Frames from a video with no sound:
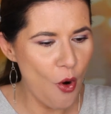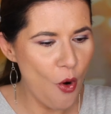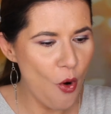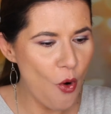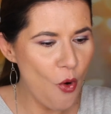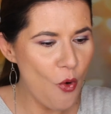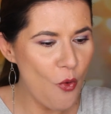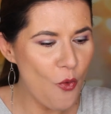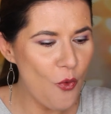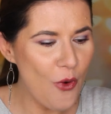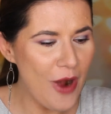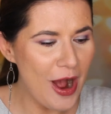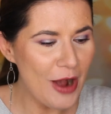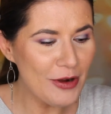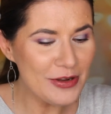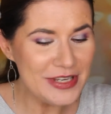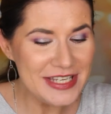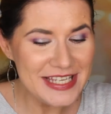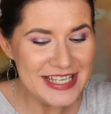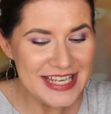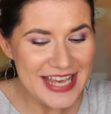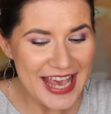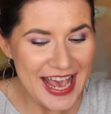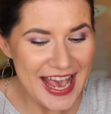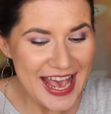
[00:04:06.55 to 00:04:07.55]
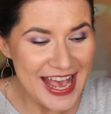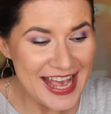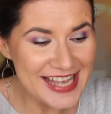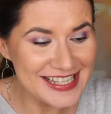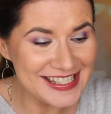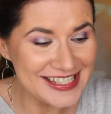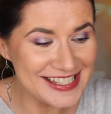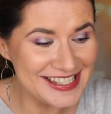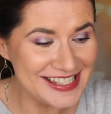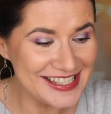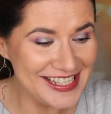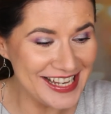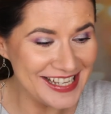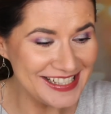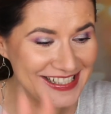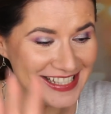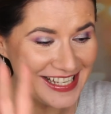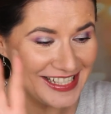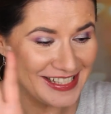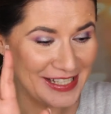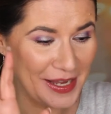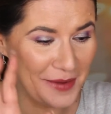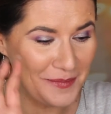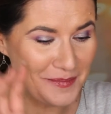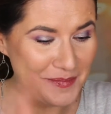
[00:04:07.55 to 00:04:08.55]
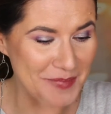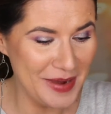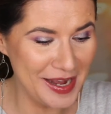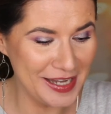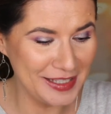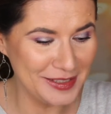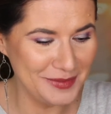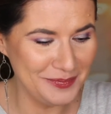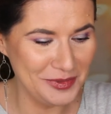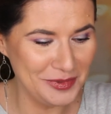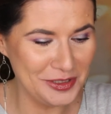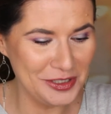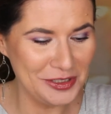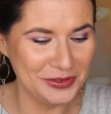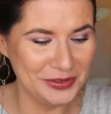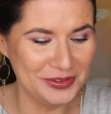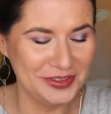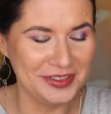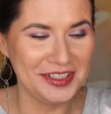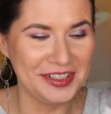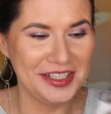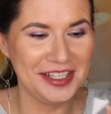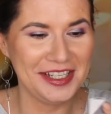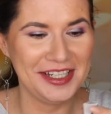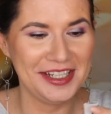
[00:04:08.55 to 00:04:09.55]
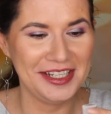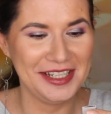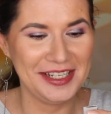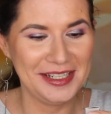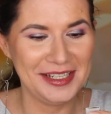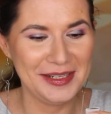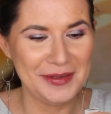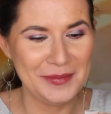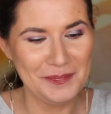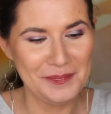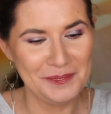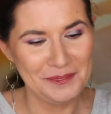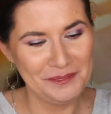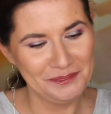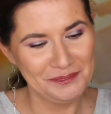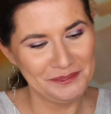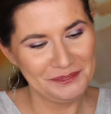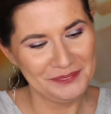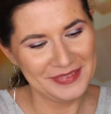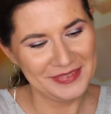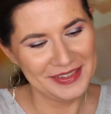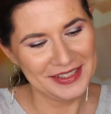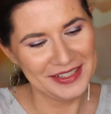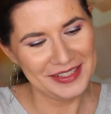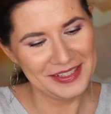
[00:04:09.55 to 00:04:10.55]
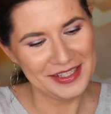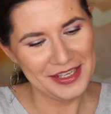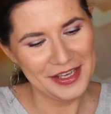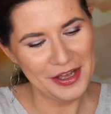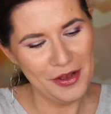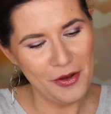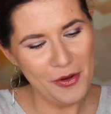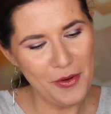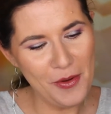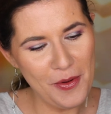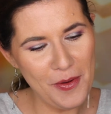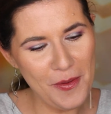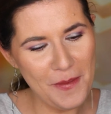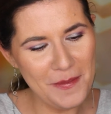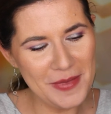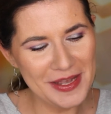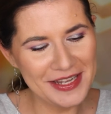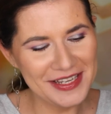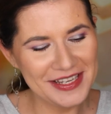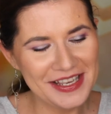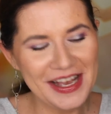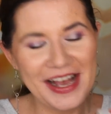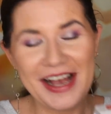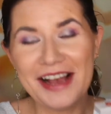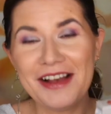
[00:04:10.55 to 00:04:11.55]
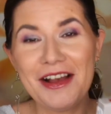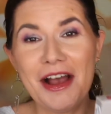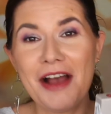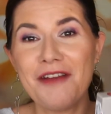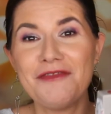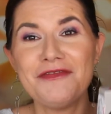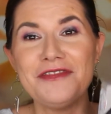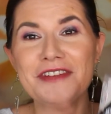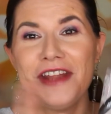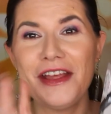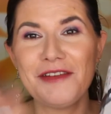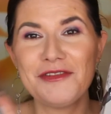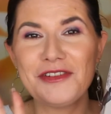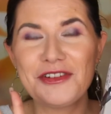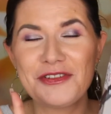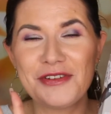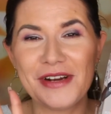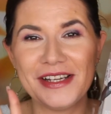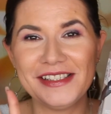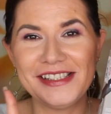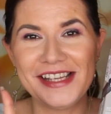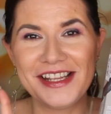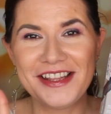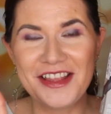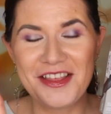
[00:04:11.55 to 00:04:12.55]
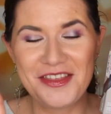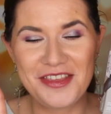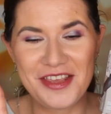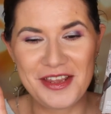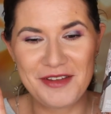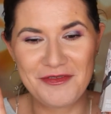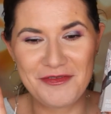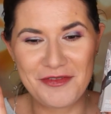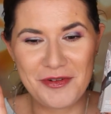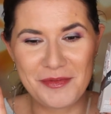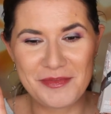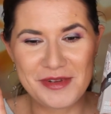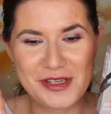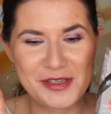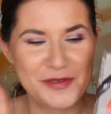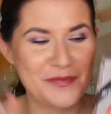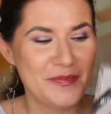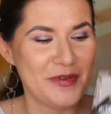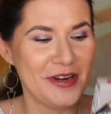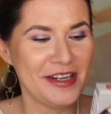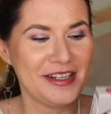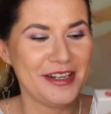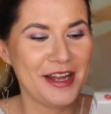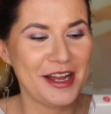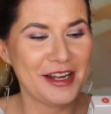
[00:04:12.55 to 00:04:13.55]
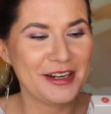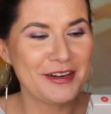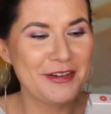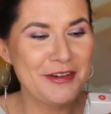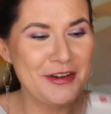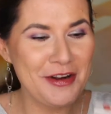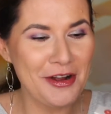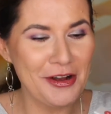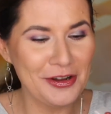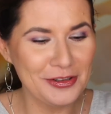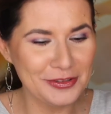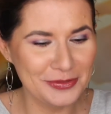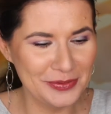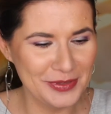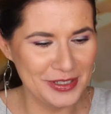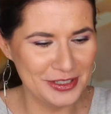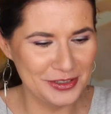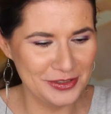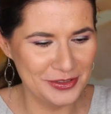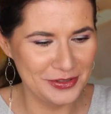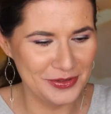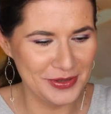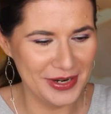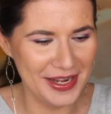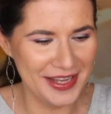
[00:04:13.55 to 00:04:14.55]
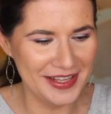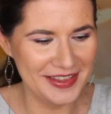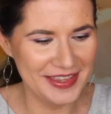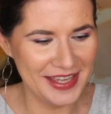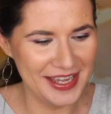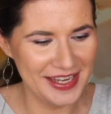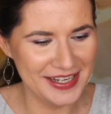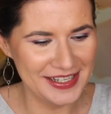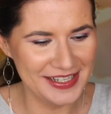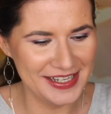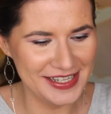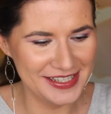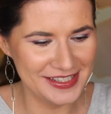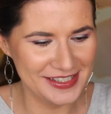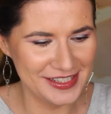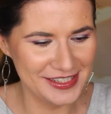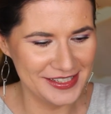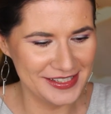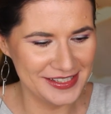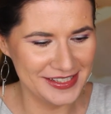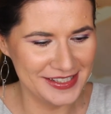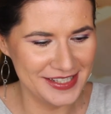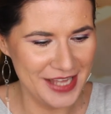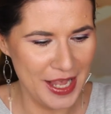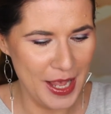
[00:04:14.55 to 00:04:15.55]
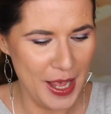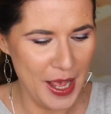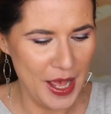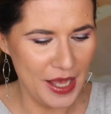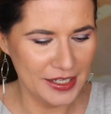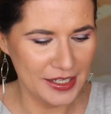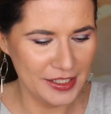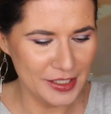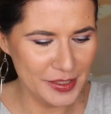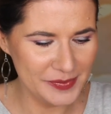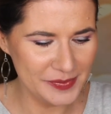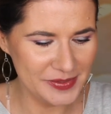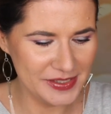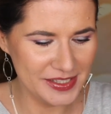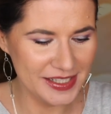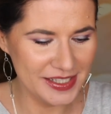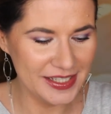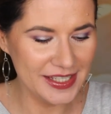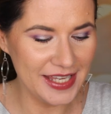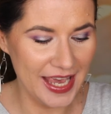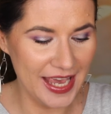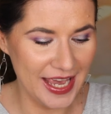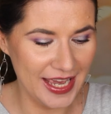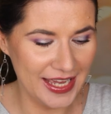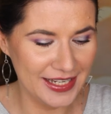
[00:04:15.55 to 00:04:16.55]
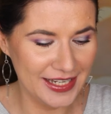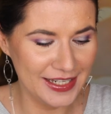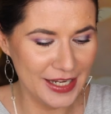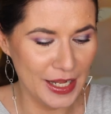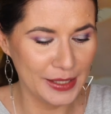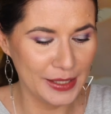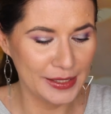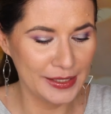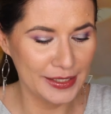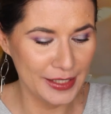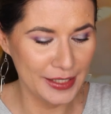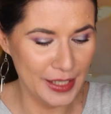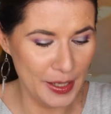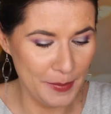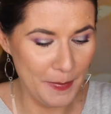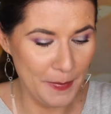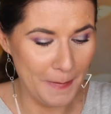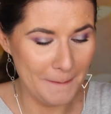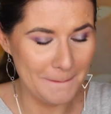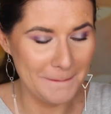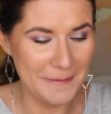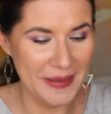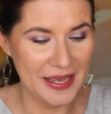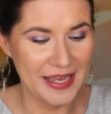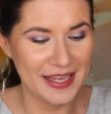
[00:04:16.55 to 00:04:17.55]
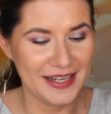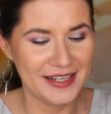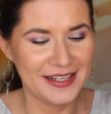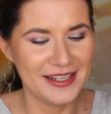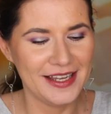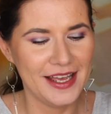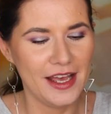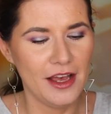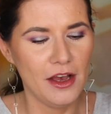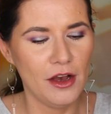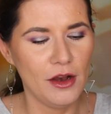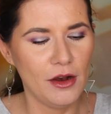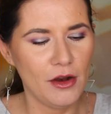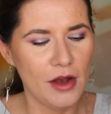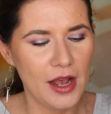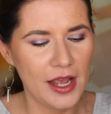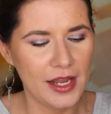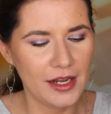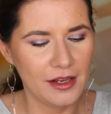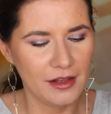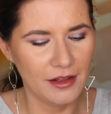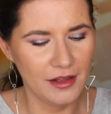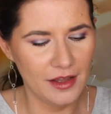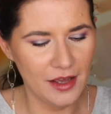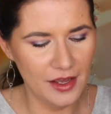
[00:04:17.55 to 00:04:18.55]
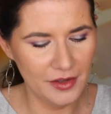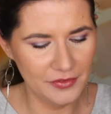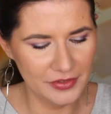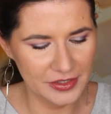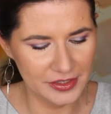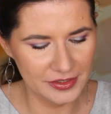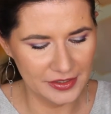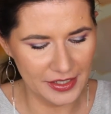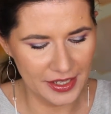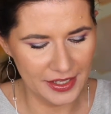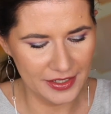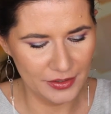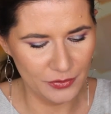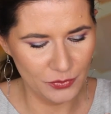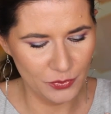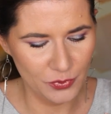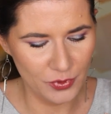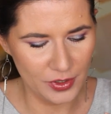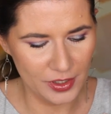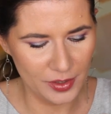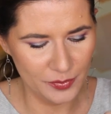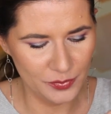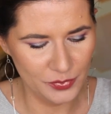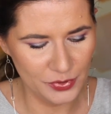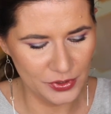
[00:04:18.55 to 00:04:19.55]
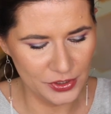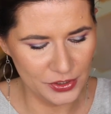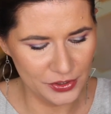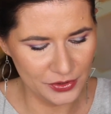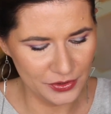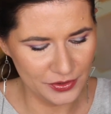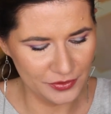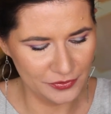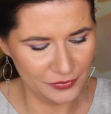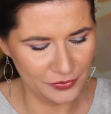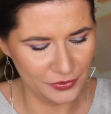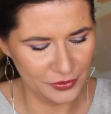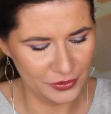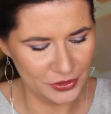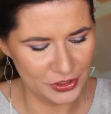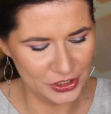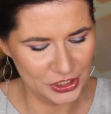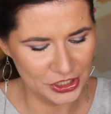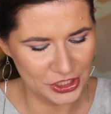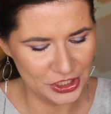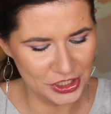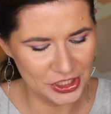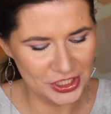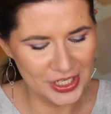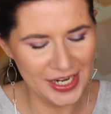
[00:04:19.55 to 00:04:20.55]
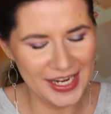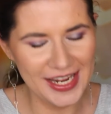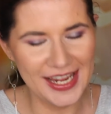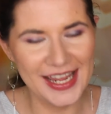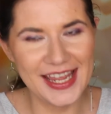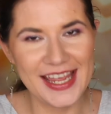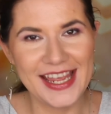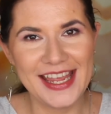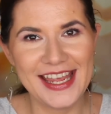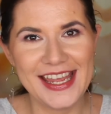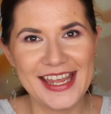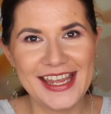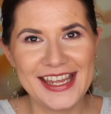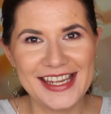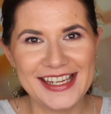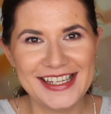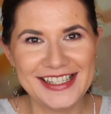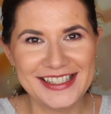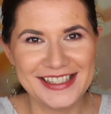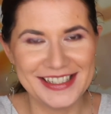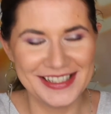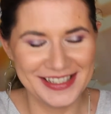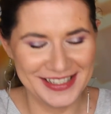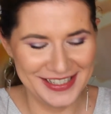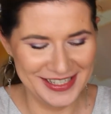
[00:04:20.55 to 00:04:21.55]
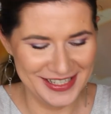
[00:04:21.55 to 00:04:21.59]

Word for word: Oh, wow, yes, yes, yes, yeah, Bite Beauty. Oh my God, I've never tried anything from this brand. I can't wait to try it. And this is a lipstick and a lip pen. Oh, I love it. And what a beautiful shade.